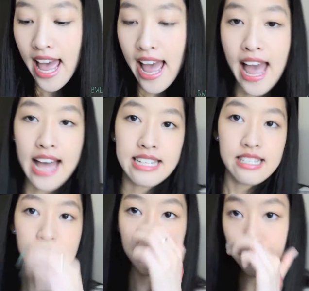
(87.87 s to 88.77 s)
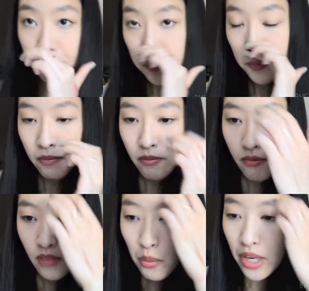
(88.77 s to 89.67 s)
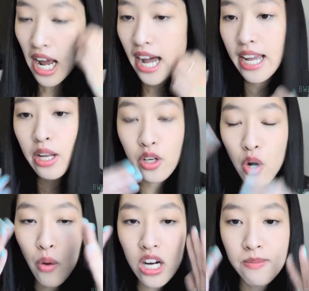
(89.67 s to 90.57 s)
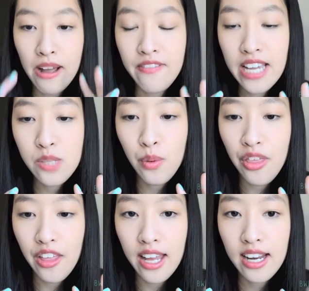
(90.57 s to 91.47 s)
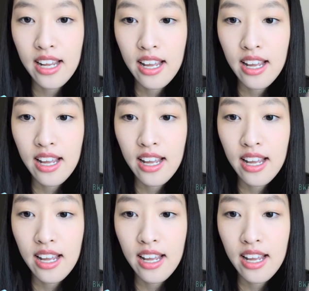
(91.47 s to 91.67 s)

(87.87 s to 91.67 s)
And when I, washed my face with it,